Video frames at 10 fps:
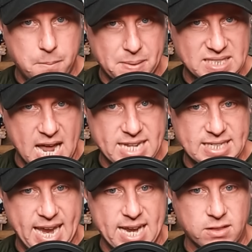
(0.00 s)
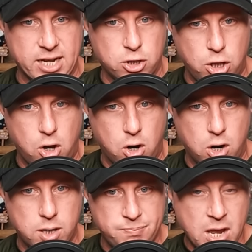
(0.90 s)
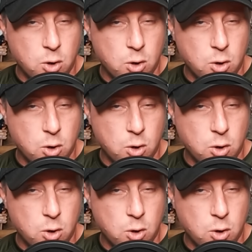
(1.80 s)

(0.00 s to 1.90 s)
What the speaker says: besides Caitlyn Clark,